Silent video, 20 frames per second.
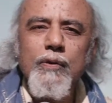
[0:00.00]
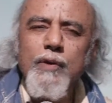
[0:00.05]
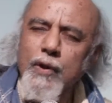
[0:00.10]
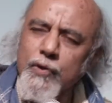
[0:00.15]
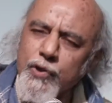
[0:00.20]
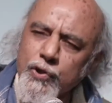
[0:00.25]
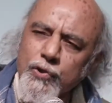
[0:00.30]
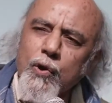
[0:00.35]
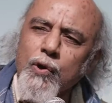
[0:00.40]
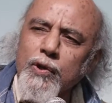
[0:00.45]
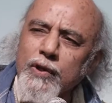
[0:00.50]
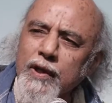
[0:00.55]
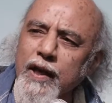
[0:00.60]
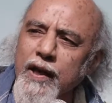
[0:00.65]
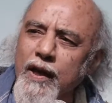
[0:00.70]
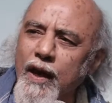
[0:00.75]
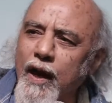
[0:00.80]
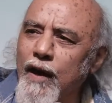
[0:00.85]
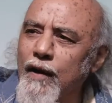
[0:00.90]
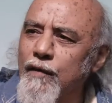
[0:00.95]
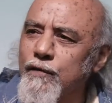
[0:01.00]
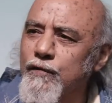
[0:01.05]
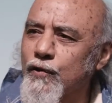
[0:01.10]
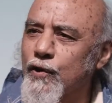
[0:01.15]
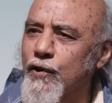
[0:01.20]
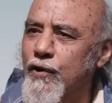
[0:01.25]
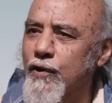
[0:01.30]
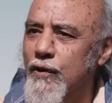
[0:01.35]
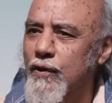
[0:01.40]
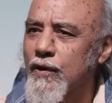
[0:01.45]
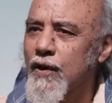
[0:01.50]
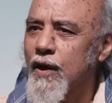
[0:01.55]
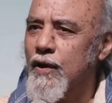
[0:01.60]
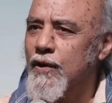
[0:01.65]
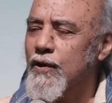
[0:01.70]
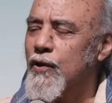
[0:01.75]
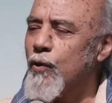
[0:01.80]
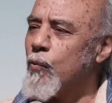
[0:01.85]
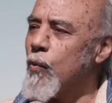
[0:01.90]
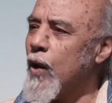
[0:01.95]
shortly after
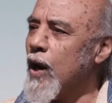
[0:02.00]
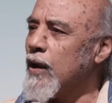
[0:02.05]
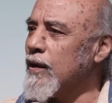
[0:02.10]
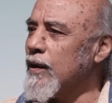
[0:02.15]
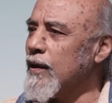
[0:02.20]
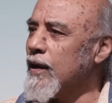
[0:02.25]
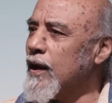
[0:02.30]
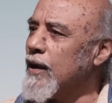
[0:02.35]
the one